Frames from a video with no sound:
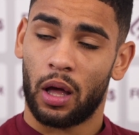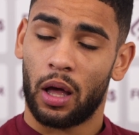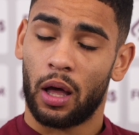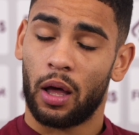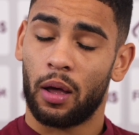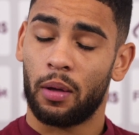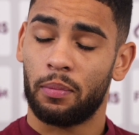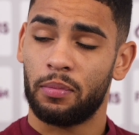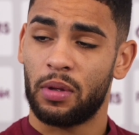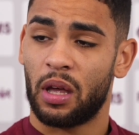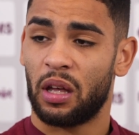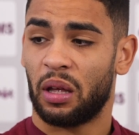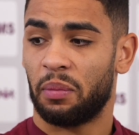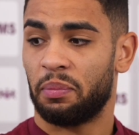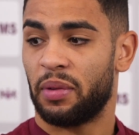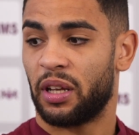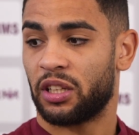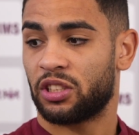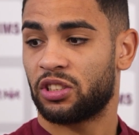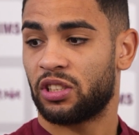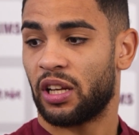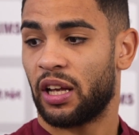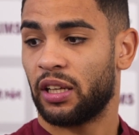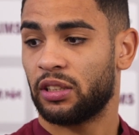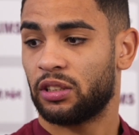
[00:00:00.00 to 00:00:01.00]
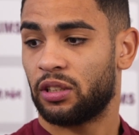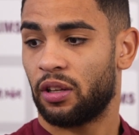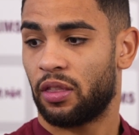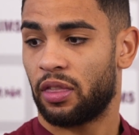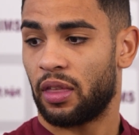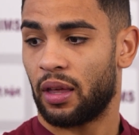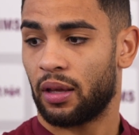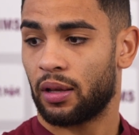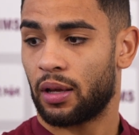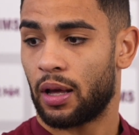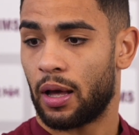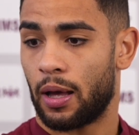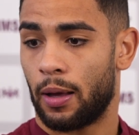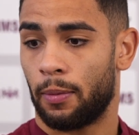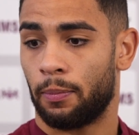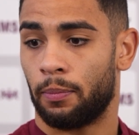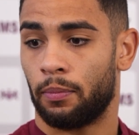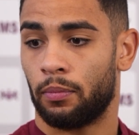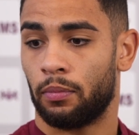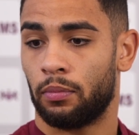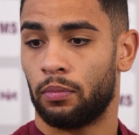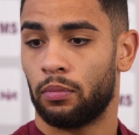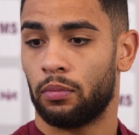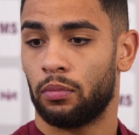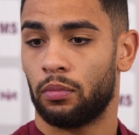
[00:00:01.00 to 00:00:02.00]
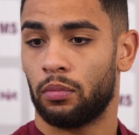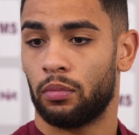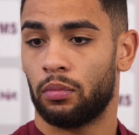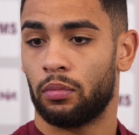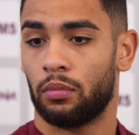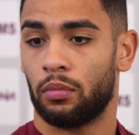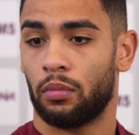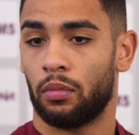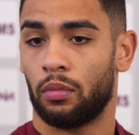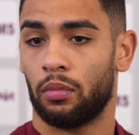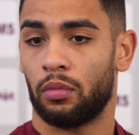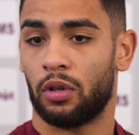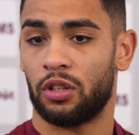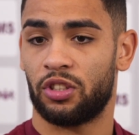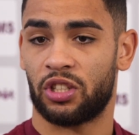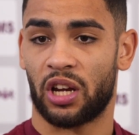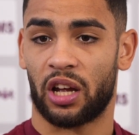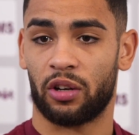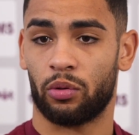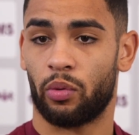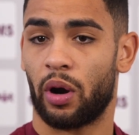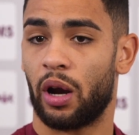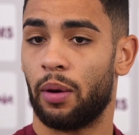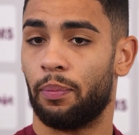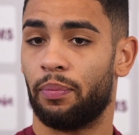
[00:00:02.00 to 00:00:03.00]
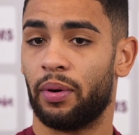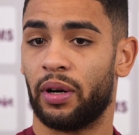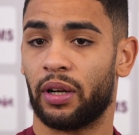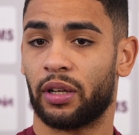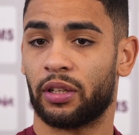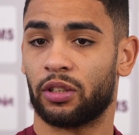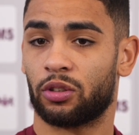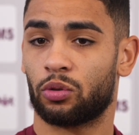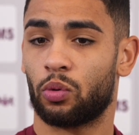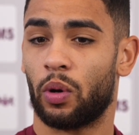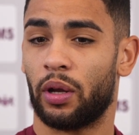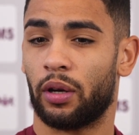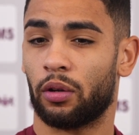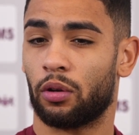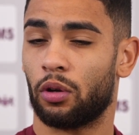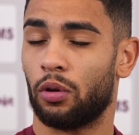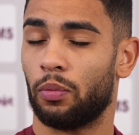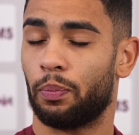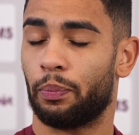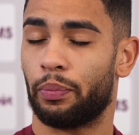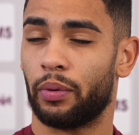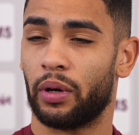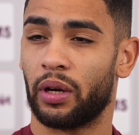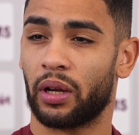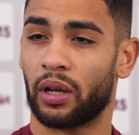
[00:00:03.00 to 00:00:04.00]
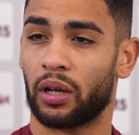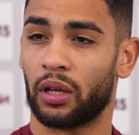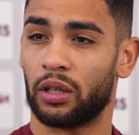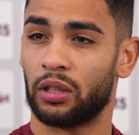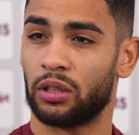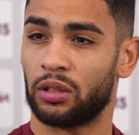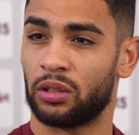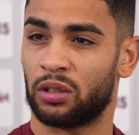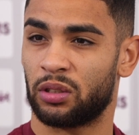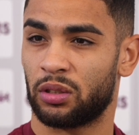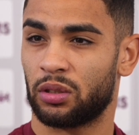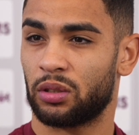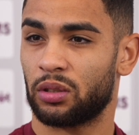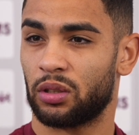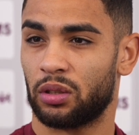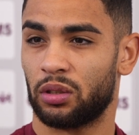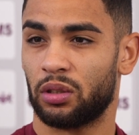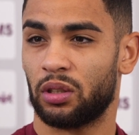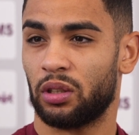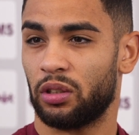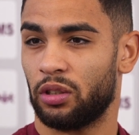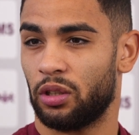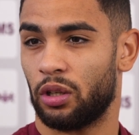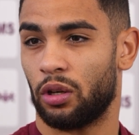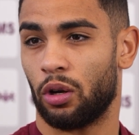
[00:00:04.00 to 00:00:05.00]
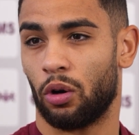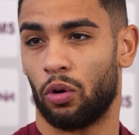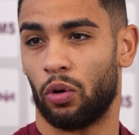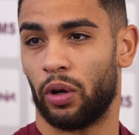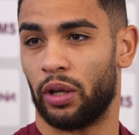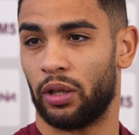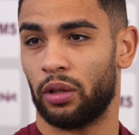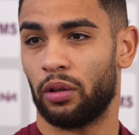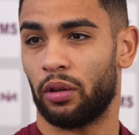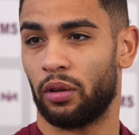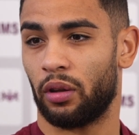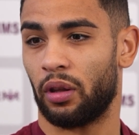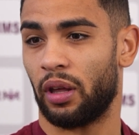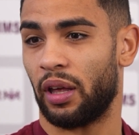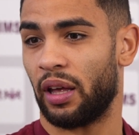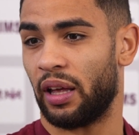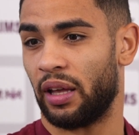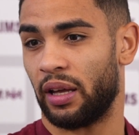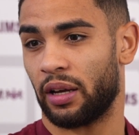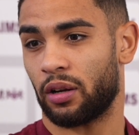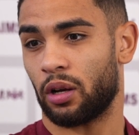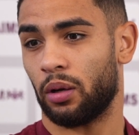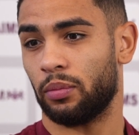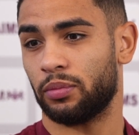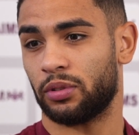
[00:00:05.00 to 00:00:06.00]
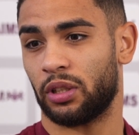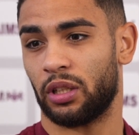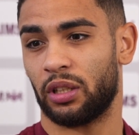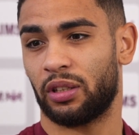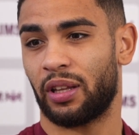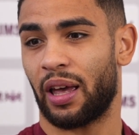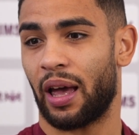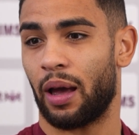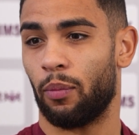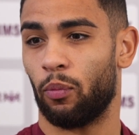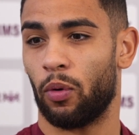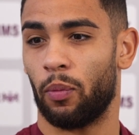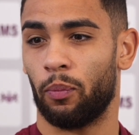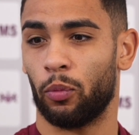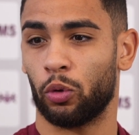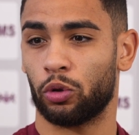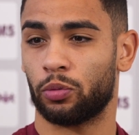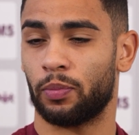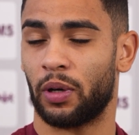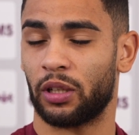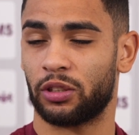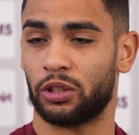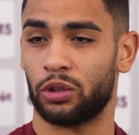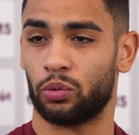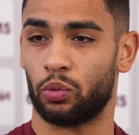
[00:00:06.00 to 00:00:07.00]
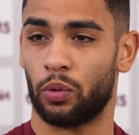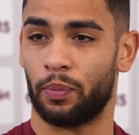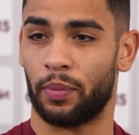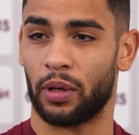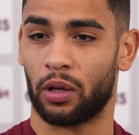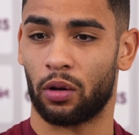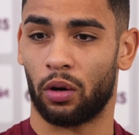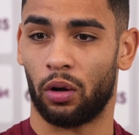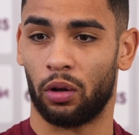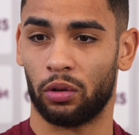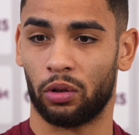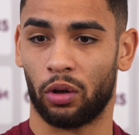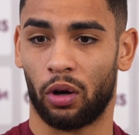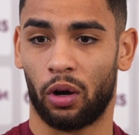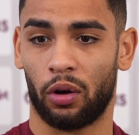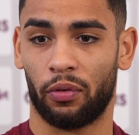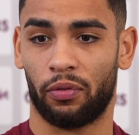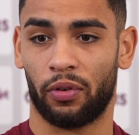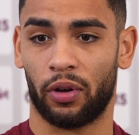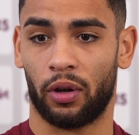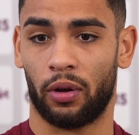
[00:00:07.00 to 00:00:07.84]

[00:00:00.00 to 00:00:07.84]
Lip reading: Yeah, it makes sense. I think the January break is quite a good break, as, you know, it comes in a time when most matches would be called off.